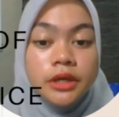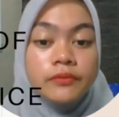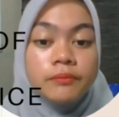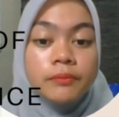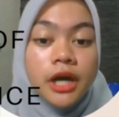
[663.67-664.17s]

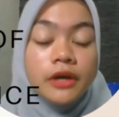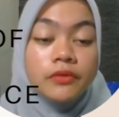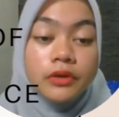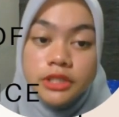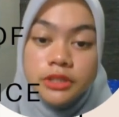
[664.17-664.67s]
by
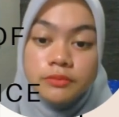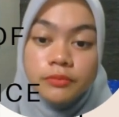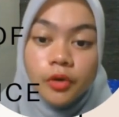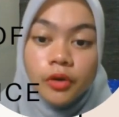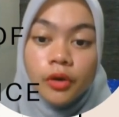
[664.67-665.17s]
focusing
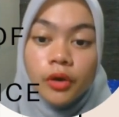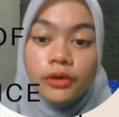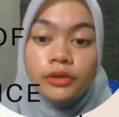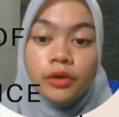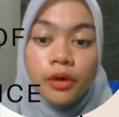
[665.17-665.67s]
more on
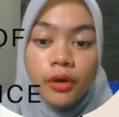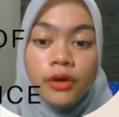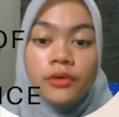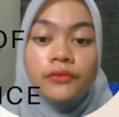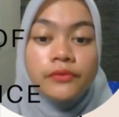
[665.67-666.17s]
core
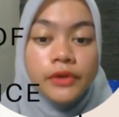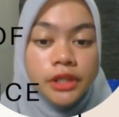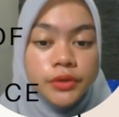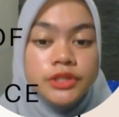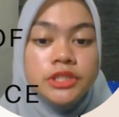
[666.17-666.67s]

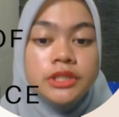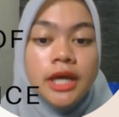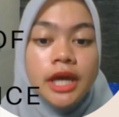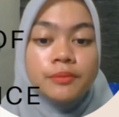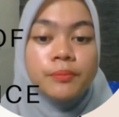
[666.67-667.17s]
values
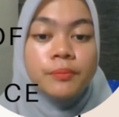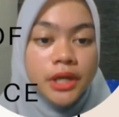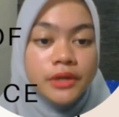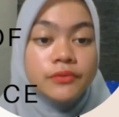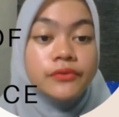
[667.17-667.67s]
and
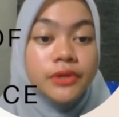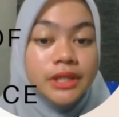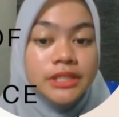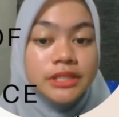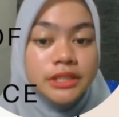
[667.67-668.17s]
main
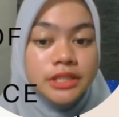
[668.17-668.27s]
religious